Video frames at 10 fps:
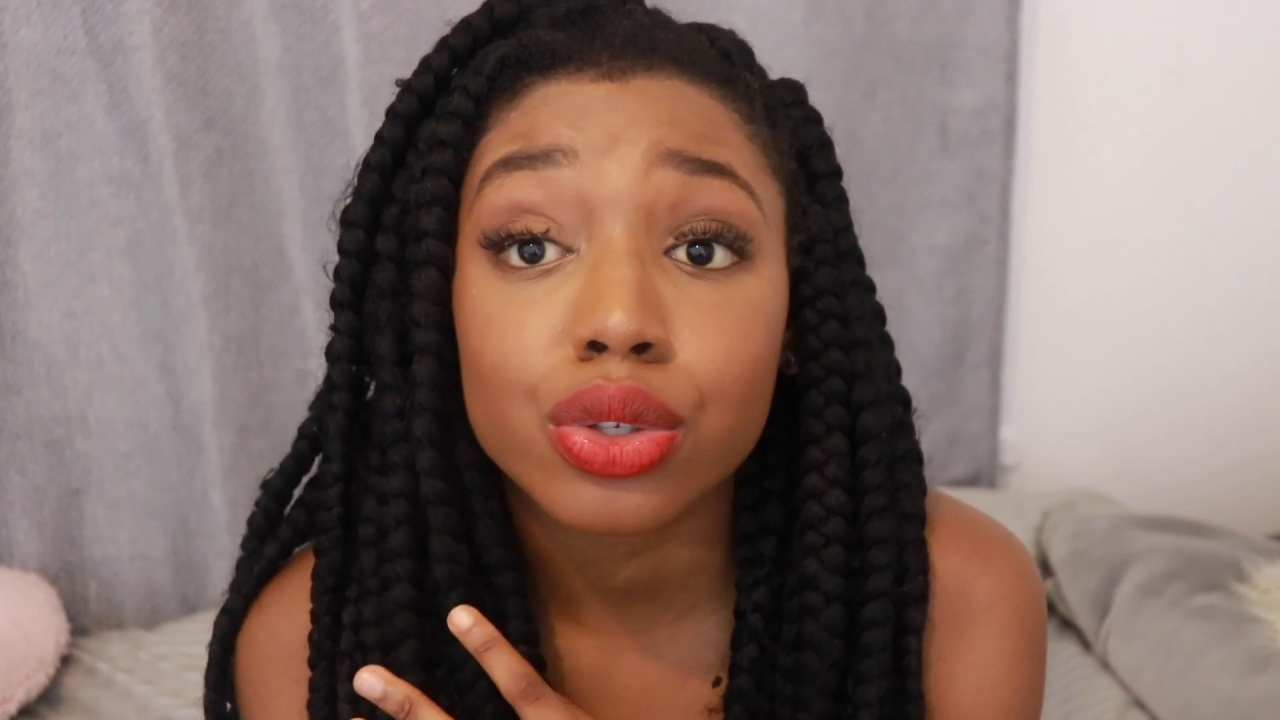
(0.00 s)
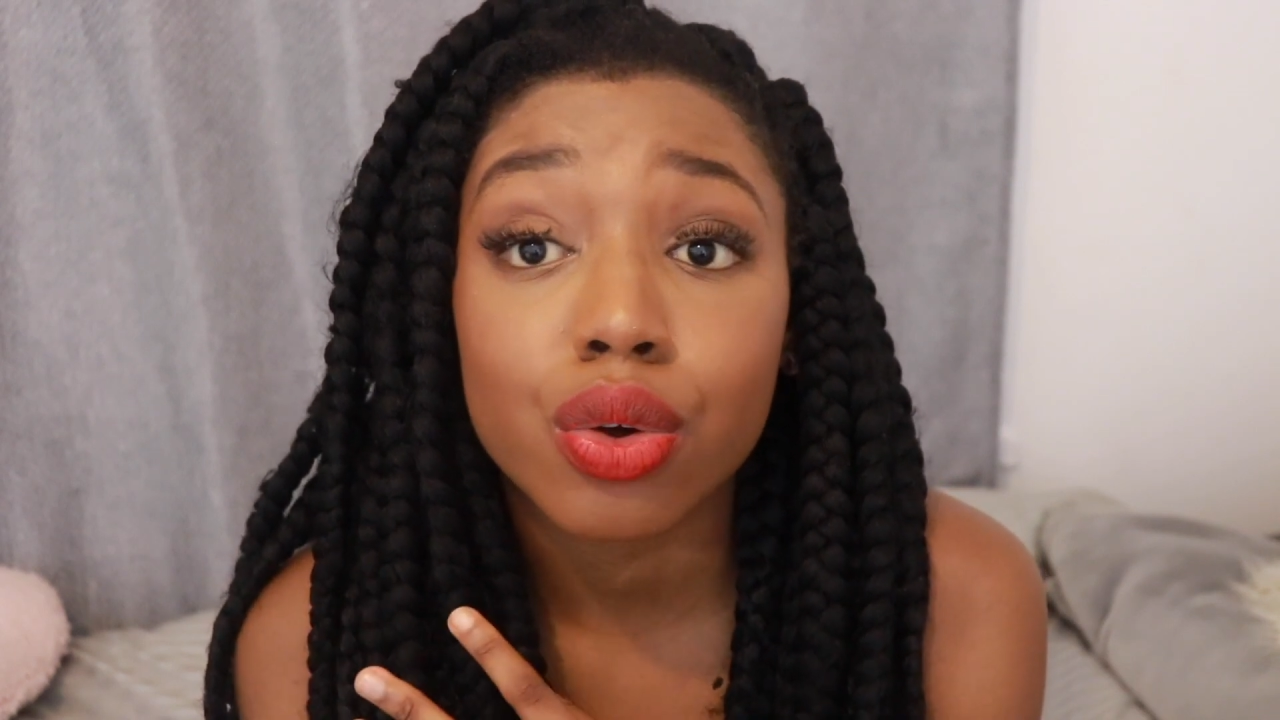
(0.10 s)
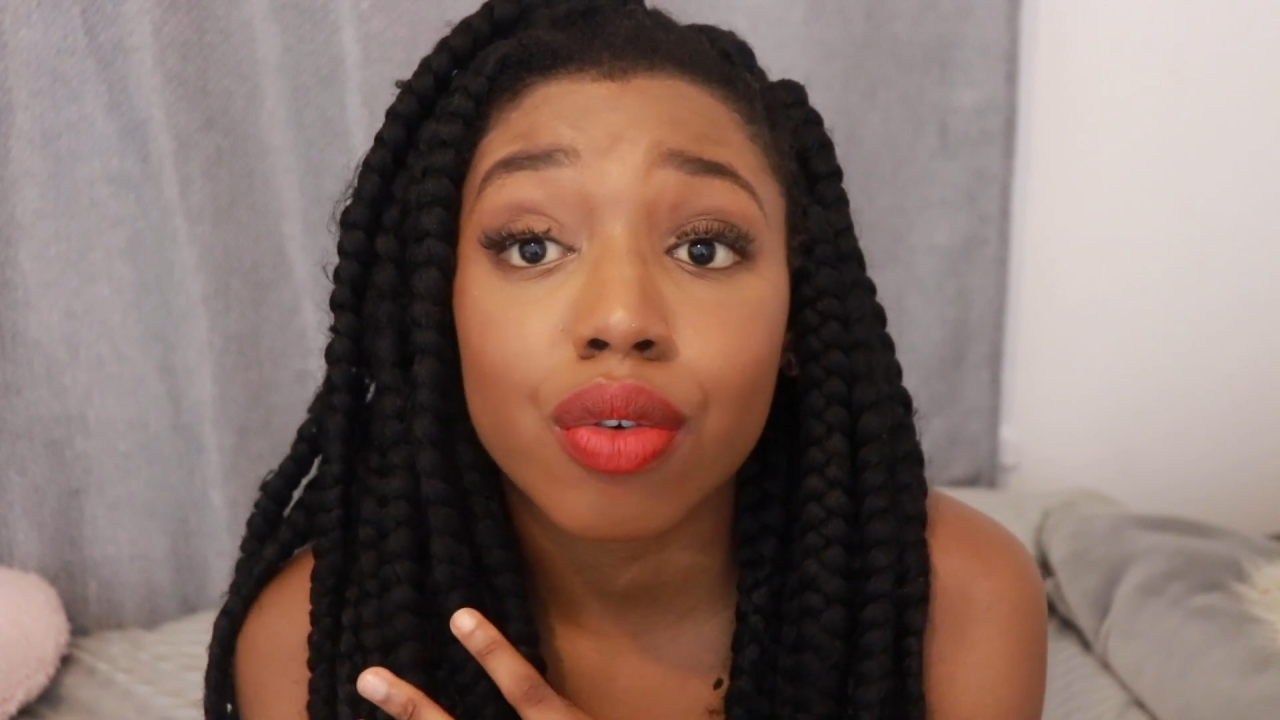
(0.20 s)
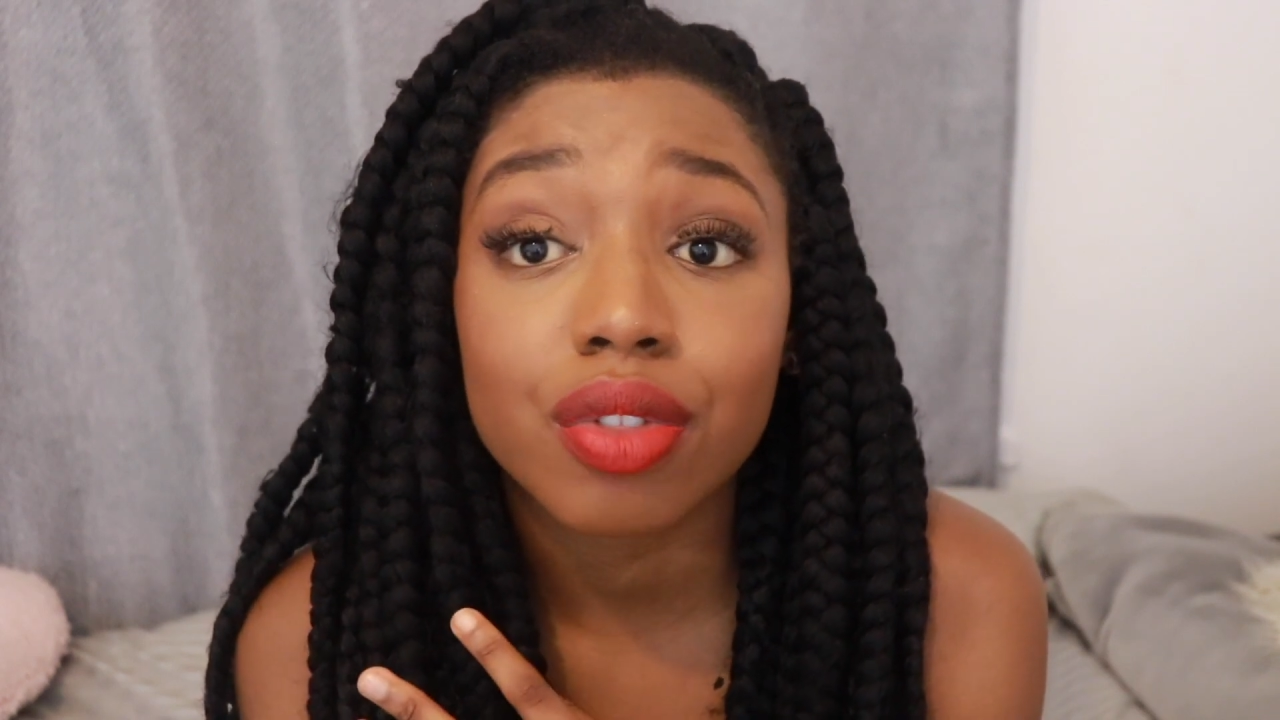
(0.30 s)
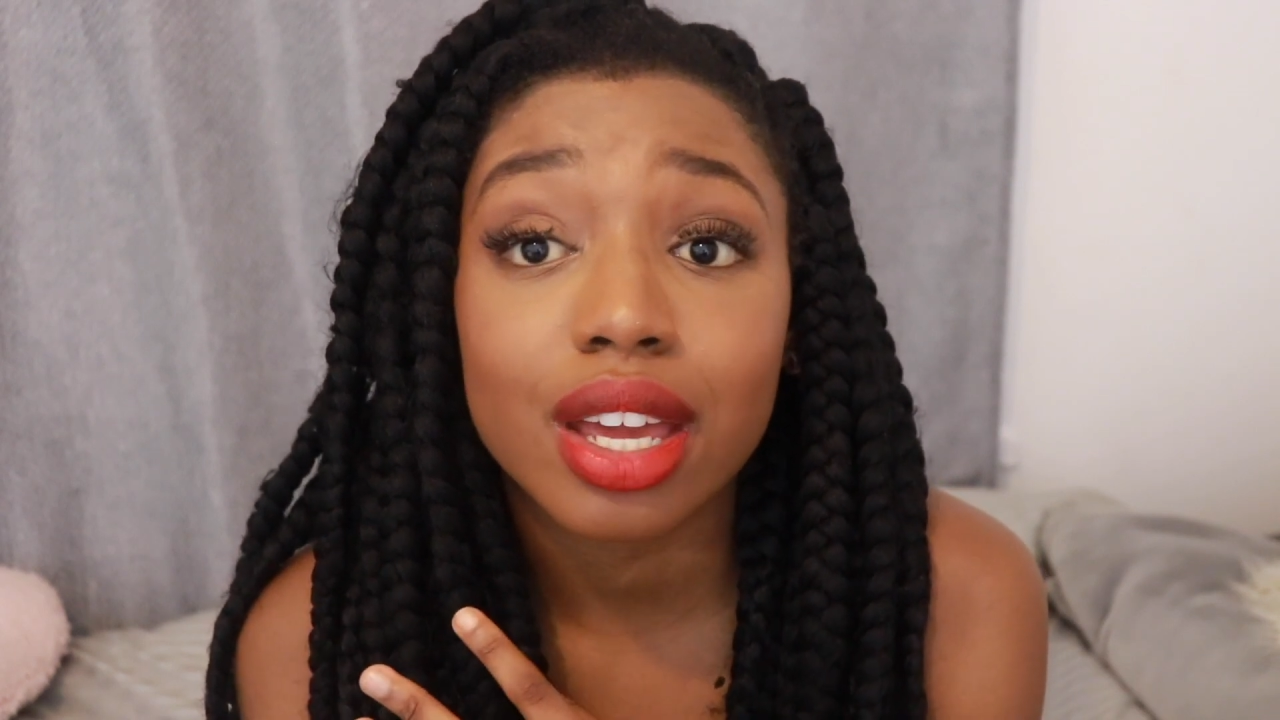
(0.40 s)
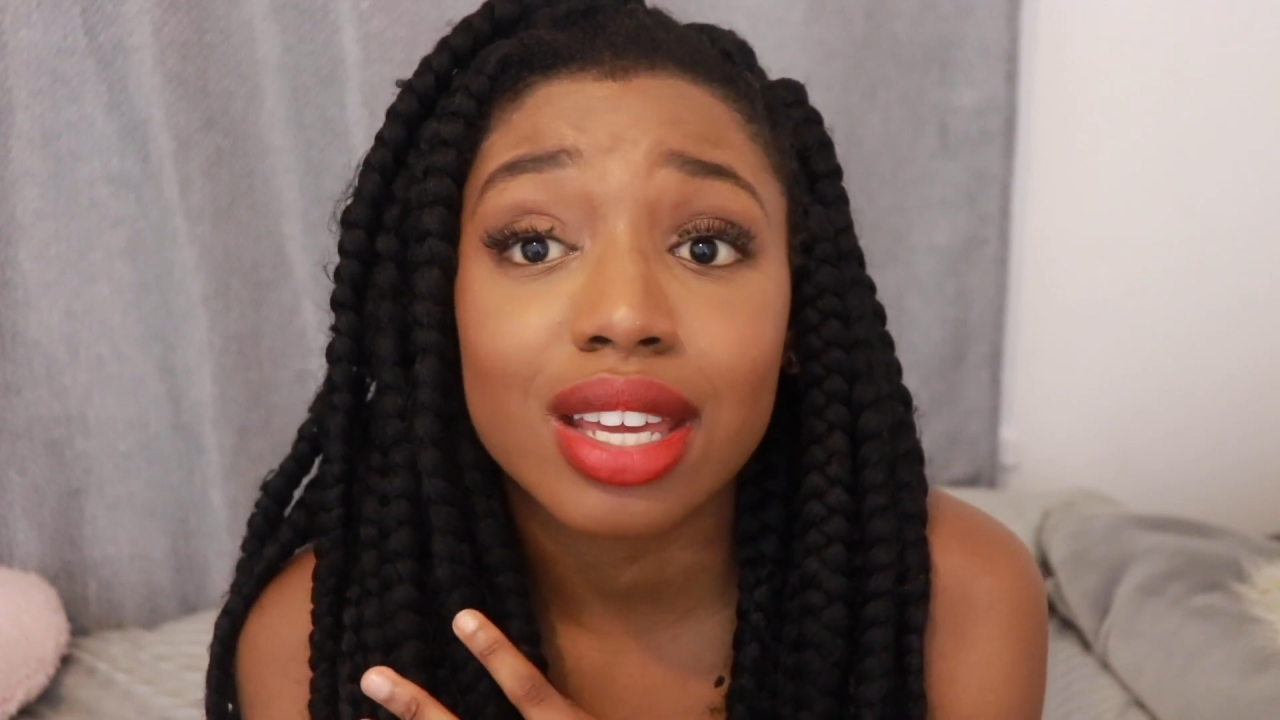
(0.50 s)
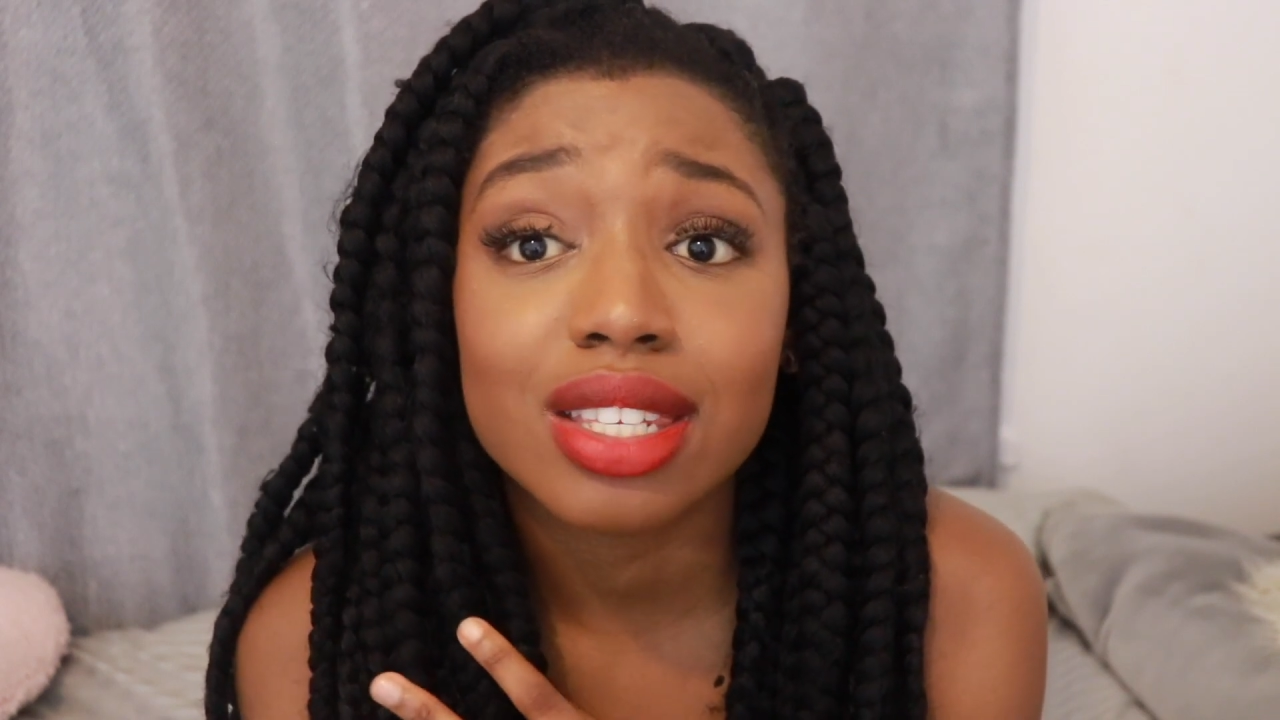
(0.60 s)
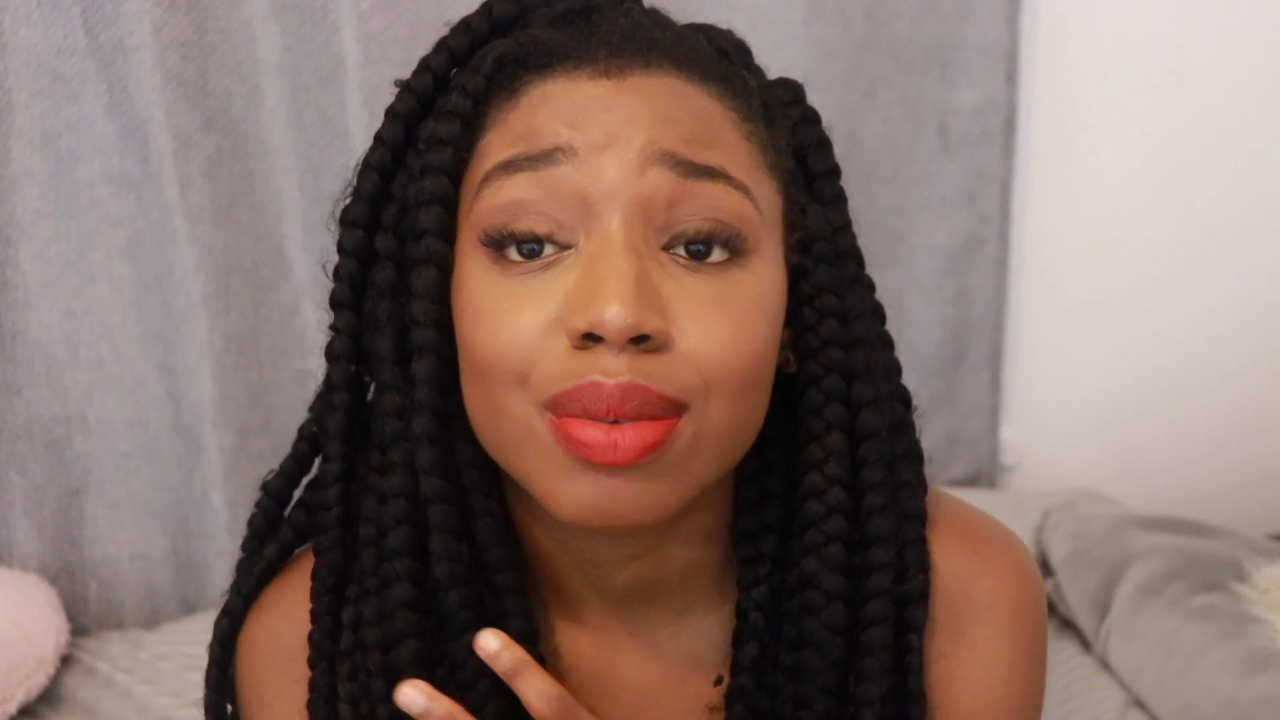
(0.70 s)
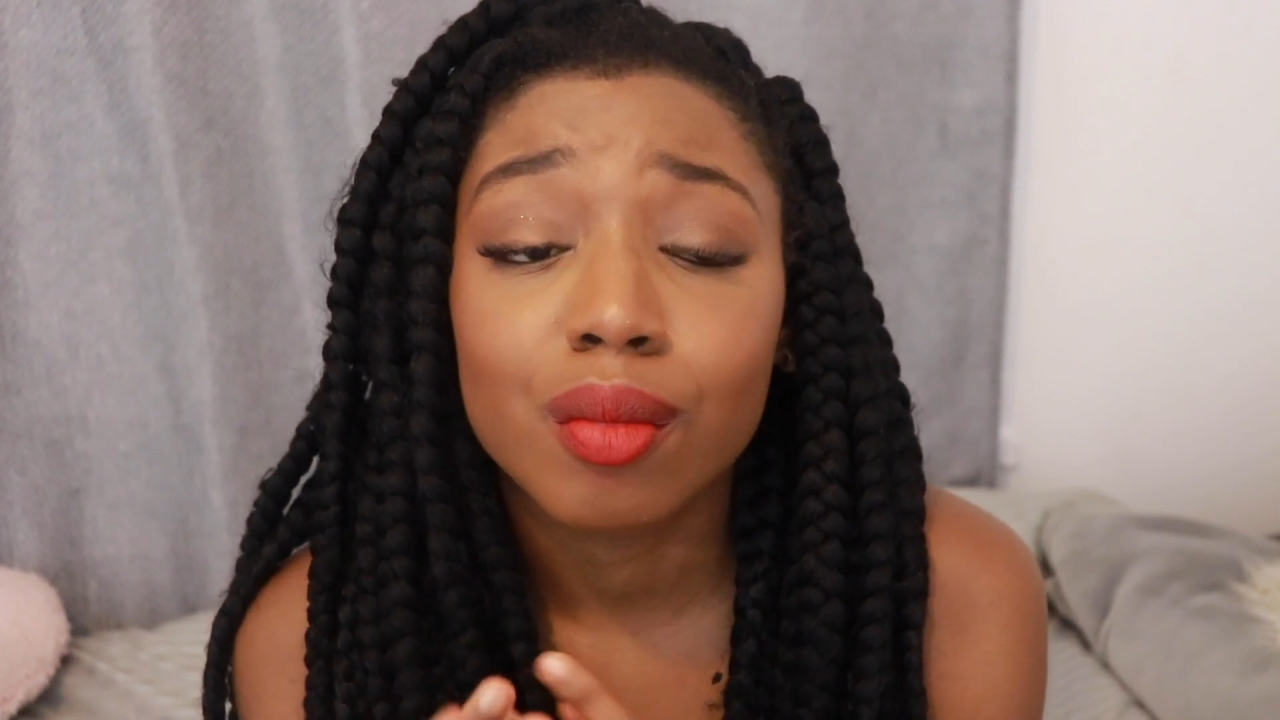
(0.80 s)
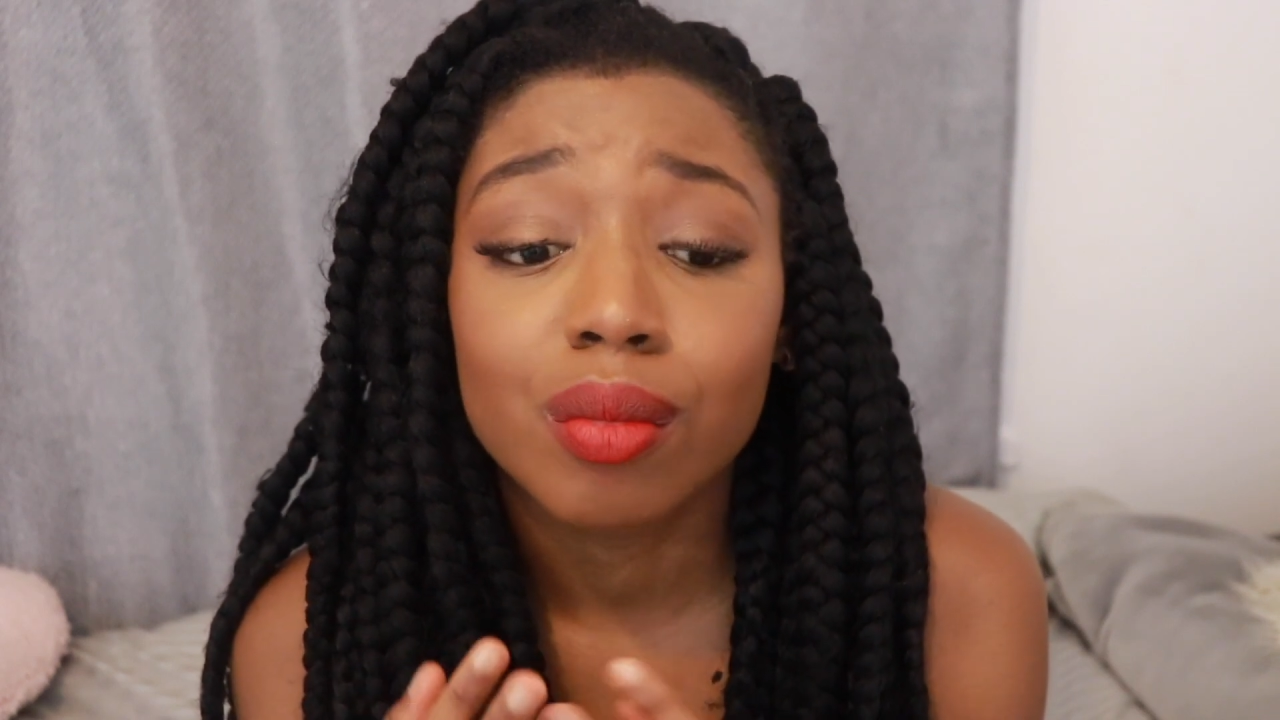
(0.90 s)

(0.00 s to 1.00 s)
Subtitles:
sort of things.